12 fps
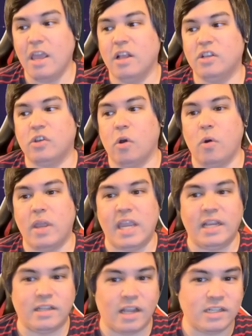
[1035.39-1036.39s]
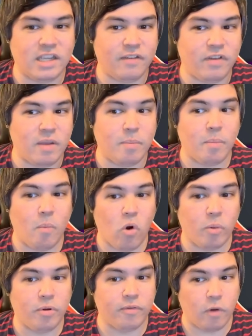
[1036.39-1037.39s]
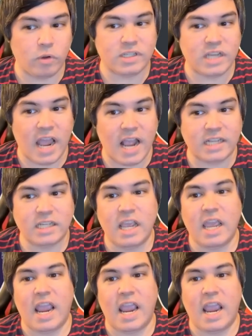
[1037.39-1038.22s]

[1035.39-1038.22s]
So it does give him more provoke stacks,